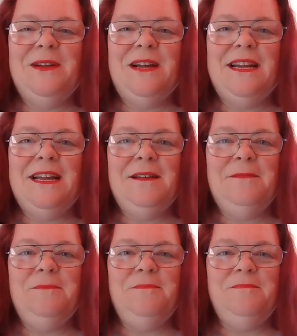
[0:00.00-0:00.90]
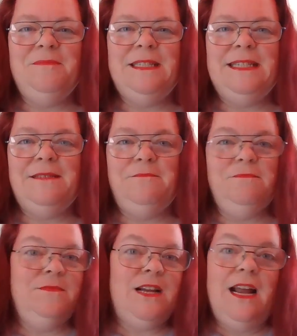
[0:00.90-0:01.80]
going to
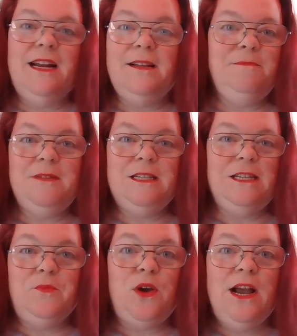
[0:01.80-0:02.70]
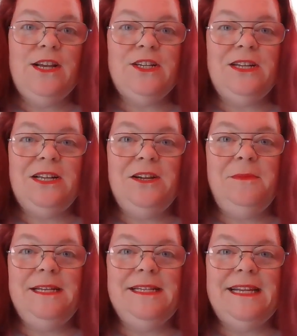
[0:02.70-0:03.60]
kind of surprise you a
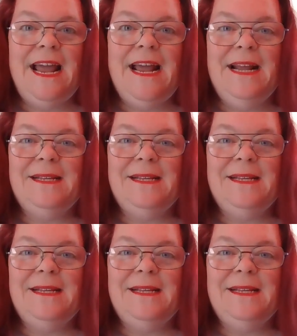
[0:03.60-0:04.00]
little bit today.